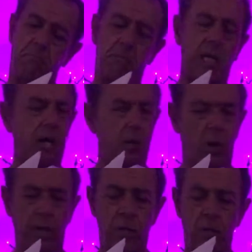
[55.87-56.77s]
they are
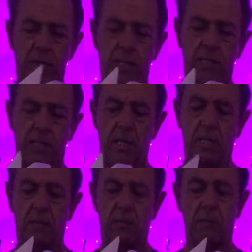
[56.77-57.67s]
quite unique
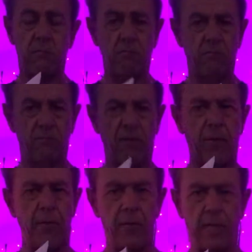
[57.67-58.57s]
stars,
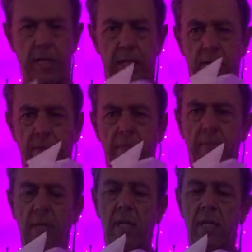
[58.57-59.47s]
very unique.
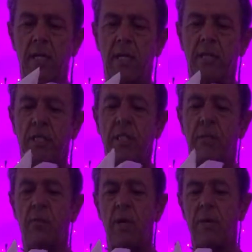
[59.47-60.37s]
And she
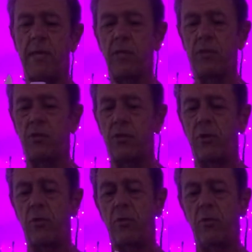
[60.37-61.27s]
said, well, that's
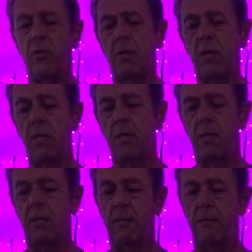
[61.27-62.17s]
true,
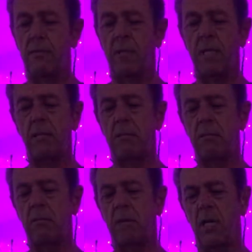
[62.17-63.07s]
but
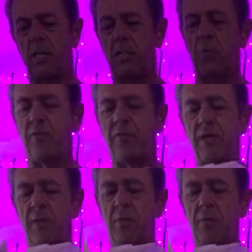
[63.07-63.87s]
I still prefer the